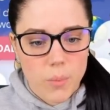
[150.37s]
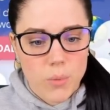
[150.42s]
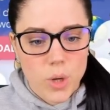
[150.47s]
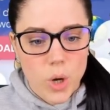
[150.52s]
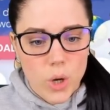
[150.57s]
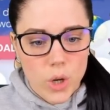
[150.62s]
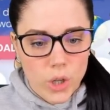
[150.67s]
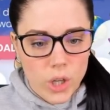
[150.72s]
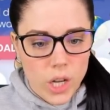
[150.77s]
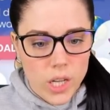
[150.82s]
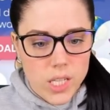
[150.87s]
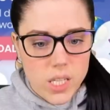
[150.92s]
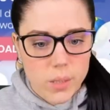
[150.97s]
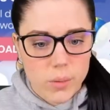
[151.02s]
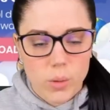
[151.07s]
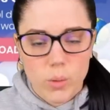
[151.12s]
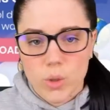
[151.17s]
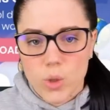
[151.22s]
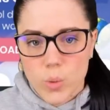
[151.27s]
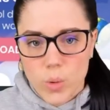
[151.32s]
know your
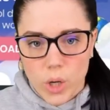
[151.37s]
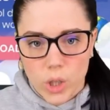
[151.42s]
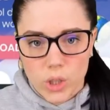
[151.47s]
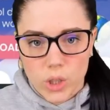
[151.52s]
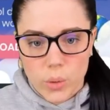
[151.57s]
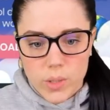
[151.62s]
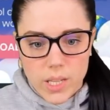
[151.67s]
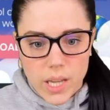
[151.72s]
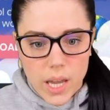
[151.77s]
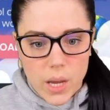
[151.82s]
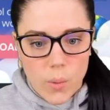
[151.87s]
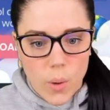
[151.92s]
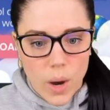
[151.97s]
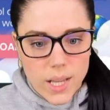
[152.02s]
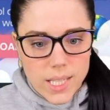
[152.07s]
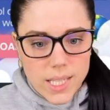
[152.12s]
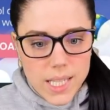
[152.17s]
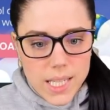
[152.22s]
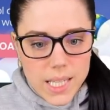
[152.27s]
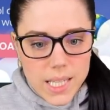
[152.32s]
customer, which we all know is
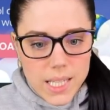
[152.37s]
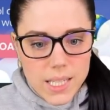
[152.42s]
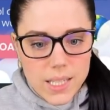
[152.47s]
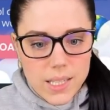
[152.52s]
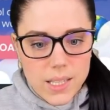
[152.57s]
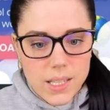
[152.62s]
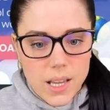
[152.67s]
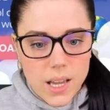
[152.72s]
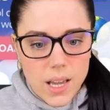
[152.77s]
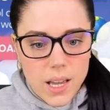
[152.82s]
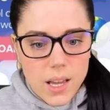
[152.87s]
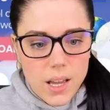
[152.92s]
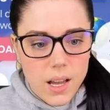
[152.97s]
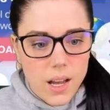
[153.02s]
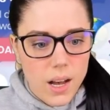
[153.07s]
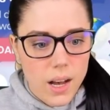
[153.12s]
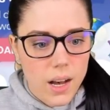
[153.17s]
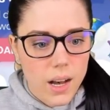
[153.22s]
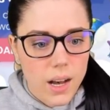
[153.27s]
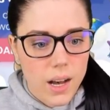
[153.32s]
KYCs,
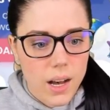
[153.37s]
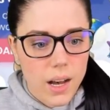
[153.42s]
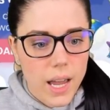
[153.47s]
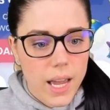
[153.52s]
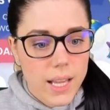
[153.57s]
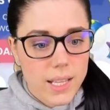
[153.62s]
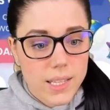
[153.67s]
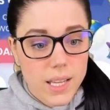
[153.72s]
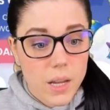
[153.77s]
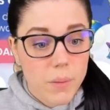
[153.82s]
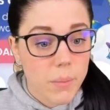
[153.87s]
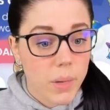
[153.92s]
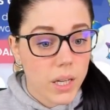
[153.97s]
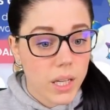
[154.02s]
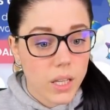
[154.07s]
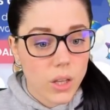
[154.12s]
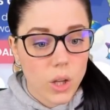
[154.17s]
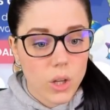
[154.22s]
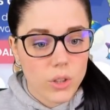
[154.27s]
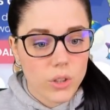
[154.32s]

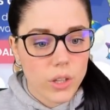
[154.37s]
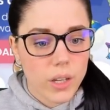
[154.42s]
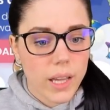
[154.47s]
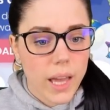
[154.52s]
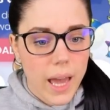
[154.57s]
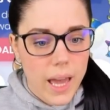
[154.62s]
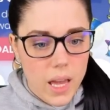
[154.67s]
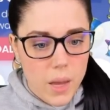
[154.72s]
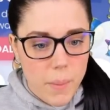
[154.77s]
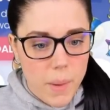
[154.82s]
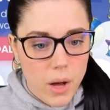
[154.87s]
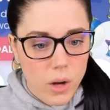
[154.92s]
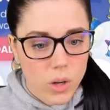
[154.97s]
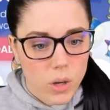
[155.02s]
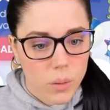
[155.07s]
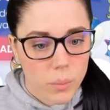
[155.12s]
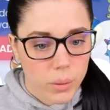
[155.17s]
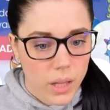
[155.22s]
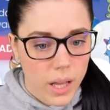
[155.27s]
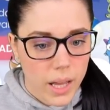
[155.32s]
anti-money laundering, AML
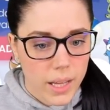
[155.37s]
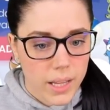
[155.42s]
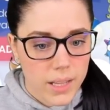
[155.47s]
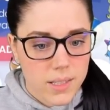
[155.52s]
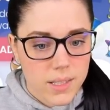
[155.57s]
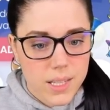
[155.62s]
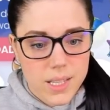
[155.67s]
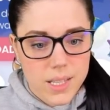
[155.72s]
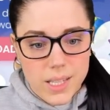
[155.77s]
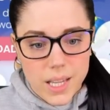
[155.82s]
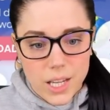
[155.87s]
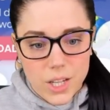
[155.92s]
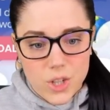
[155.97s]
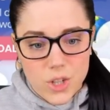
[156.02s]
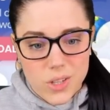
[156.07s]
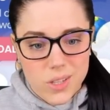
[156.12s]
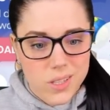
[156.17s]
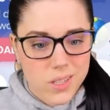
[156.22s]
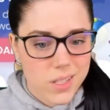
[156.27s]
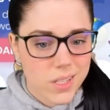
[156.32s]
compliance,
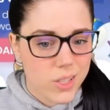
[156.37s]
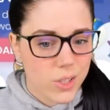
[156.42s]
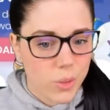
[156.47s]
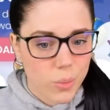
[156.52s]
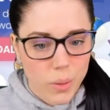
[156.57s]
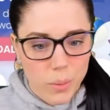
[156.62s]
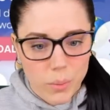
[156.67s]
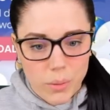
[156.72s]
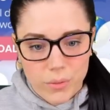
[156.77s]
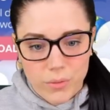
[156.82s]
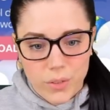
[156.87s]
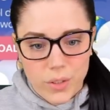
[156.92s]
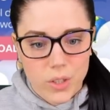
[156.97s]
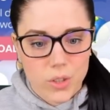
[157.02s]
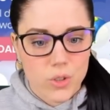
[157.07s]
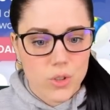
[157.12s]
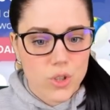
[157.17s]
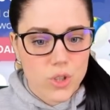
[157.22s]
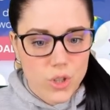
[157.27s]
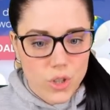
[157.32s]
sanctions, senior public
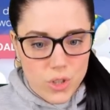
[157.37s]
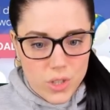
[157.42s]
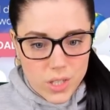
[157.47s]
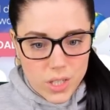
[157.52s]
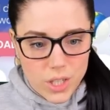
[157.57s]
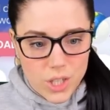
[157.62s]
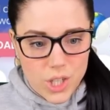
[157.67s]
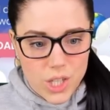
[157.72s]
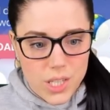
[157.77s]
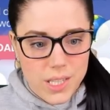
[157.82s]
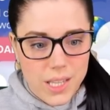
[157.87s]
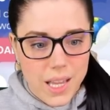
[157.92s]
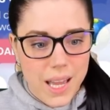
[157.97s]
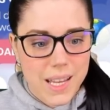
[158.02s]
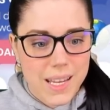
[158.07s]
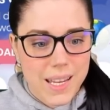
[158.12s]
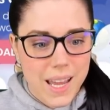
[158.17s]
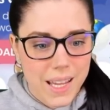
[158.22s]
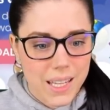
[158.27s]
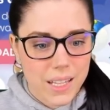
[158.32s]
figures, jurisdictions,
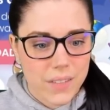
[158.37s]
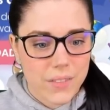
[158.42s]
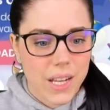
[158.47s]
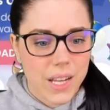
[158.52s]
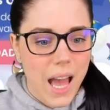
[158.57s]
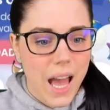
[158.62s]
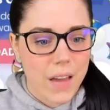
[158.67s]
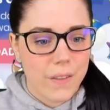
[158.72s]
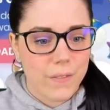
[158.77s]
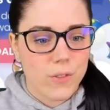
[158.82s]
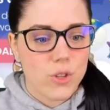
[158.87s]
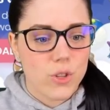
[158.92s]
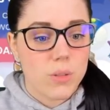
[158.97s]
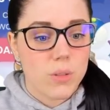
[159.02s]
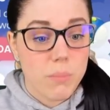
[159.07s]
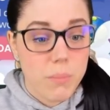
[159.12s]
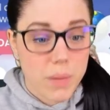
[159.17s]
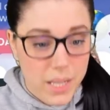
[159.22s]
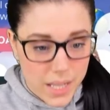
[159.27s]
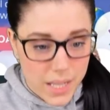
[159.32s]
and negative and
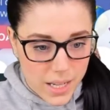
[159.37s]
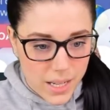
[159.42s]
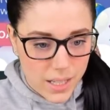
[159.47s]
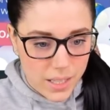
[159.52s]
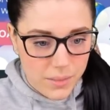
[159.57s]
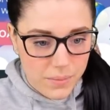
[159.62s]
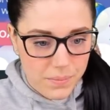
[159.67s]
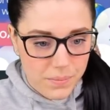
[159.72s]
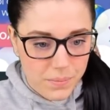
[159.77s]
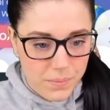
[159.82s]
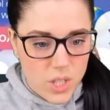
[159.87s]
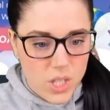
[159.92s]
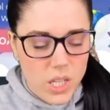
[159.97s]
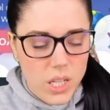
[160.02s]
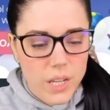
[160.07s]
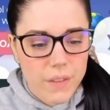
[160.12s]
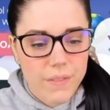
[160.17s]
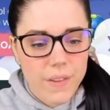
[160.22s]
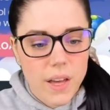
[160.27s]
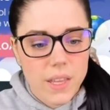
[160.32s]
adverse media. The
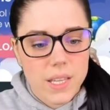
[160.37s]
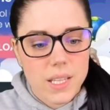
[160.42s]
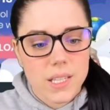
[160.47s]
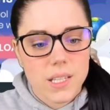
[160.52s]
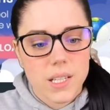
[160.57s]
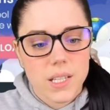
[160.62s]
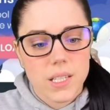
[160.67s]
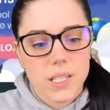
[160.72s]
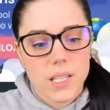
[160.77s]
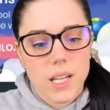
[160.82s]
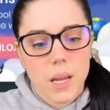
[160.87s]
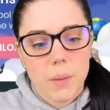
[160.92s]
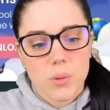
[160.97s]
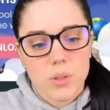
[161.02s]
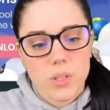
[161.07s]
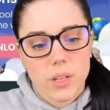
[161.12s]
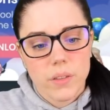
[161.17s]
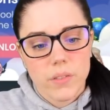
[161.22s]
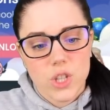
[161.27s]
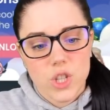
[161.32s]
study found that
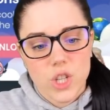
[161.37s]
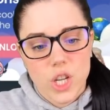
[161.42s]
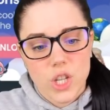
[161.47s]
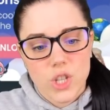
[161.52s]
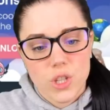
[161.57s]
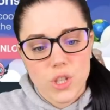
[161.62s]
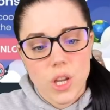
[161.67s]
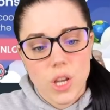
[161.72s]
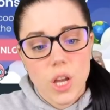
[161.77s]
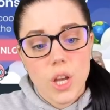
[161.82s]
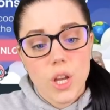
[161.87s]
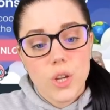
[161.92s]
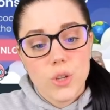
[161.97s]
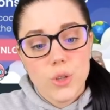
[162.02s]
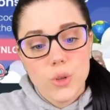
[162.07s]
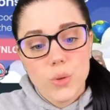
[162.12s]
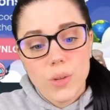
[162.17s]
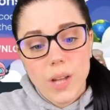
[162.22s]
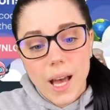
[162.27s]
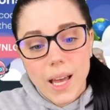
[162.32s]
69% of exchanges
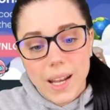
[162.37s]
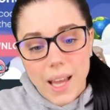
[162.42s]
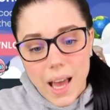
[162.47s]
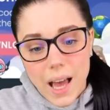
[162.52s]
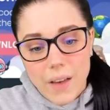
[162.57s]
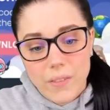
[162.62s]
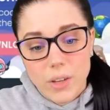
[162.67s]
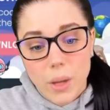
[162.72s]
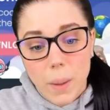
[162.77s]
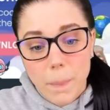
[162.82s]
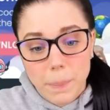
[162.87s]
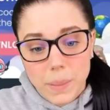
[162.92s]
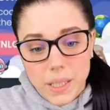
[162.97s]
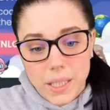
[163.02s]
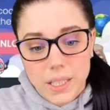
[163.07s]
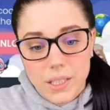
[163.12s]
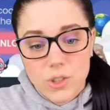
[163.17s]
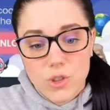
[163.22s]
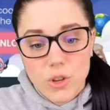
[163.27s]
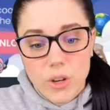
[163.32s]
do not have
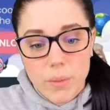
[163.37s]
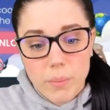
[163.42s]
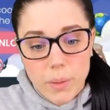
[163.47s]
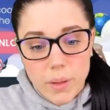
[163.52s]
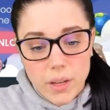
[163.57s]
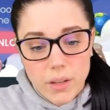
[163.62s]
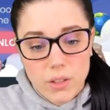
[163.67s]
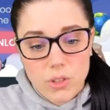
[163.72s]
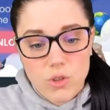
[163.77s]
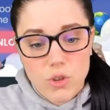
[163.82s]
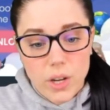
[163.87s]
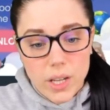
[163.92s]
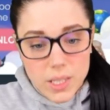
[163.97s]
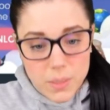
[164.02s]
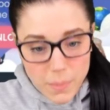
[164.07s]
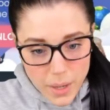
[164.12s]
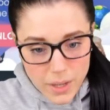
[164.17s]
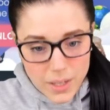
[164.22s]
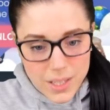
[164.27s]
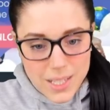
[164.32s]
complete and
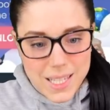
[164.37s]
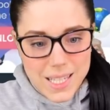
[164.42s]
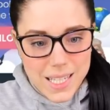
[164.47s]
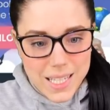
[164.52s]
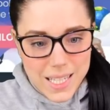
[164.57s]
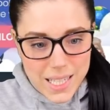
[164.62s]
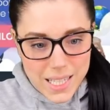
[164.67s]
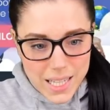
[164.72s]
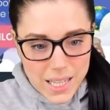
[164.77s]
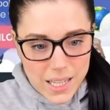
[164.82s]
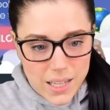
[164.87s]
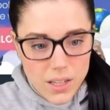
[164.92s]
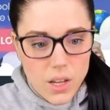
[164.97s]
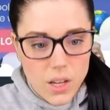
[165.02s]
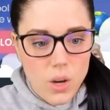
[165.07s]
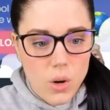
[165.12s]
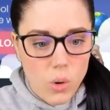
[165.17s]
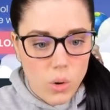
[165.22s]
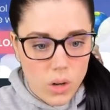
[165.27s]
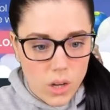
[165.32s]
transparent CDD,
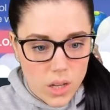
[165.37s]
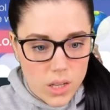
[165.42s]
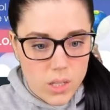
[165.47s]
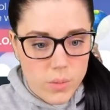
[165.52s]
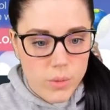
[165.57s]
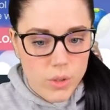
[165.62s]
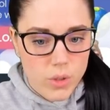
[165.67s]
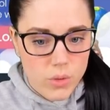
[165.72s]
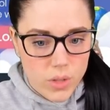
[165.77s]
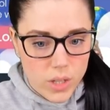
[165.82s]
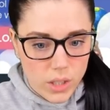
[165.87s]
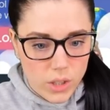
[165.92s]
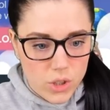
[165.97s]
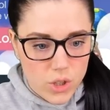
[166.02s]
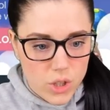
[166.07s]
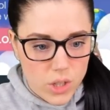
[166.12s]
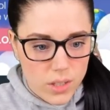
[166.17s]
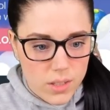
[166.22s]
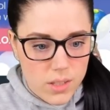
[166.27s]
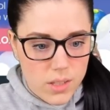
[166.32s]
or customer due
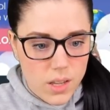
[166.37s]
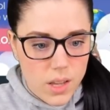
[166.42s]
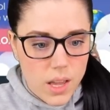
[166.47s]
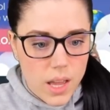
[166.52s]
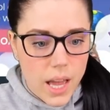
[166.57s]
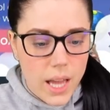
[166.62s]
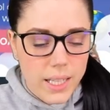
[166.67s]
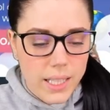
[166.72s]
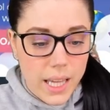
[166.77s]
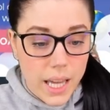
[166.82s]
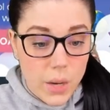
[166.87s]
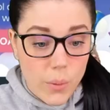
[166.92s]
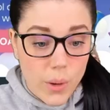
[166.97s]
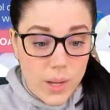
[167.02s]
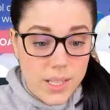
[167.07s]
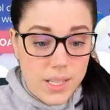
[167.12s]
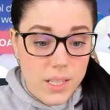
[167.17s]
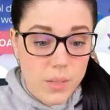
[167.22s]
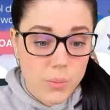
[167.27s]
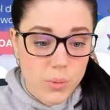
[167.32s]
diligence, and
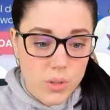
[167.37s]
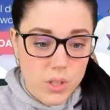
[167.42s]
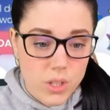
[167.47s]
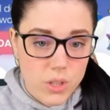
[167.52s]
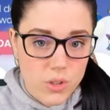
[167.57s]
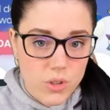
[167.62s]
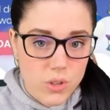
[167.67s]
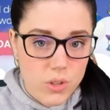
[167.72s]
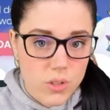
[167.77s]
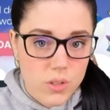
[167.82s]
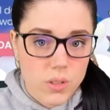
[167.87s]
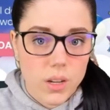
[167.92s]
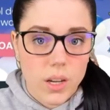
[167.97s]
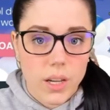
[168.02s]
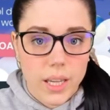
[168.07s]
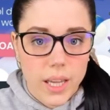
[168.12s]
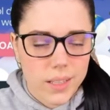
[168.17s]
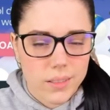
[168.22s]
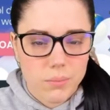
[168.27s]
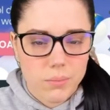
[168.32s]
KYC procedures.
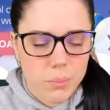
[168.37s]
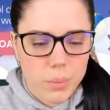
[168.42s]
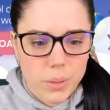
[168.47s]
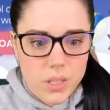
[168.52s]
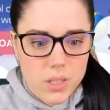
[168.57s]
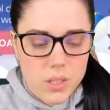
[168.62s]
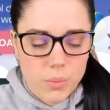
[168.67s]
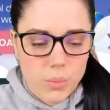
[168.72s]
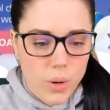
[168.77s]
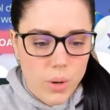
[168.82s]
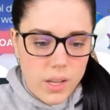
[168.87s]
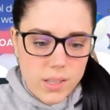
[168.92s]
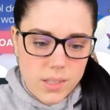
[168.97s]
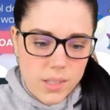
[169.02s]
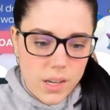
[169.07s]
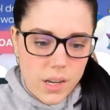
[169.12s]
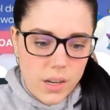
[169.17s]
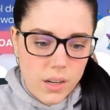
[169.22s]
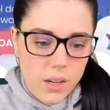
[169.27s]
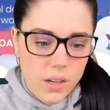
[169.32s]
Again, big
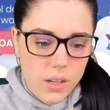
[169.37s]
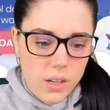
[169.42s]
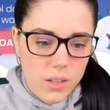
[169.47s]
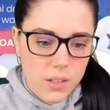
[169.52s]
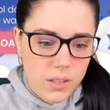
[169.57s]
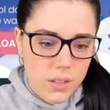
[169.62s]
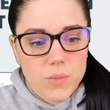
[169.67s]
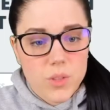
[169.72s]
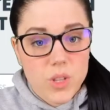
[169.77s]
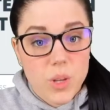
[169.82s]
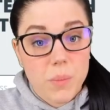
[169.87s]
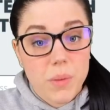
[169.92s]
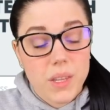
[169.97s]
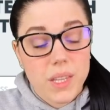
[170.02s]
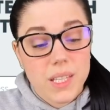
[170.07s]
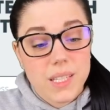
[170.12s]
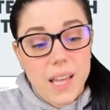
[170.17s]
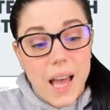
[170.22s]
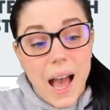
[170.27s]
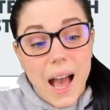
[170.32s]
surprise there. Something
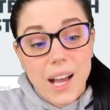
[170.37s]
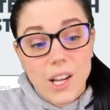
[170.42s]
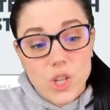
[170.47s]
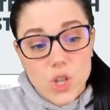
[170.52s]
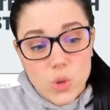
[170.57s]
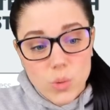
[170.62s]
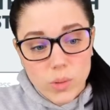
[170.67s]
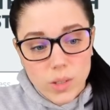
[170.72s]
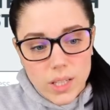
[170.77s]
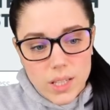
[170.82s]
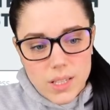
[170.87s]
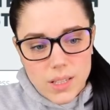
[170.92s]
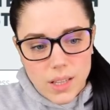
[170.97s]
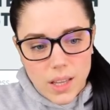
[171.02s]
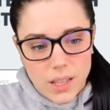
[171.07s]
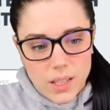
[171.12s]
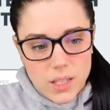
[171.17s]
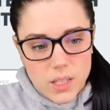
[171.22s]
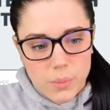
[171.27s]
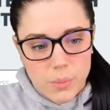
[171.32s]
that's actually
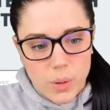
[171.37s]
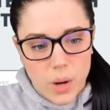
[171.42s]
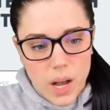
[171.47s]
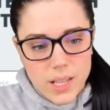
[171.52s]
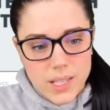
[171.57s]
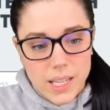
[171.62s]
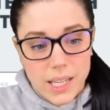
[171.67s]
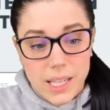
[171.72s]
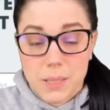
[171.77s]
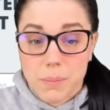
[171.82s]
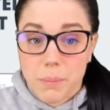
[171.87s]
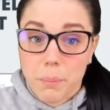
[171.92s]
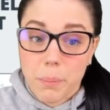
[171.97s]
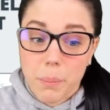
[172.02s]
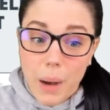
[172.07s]
slightly surprising is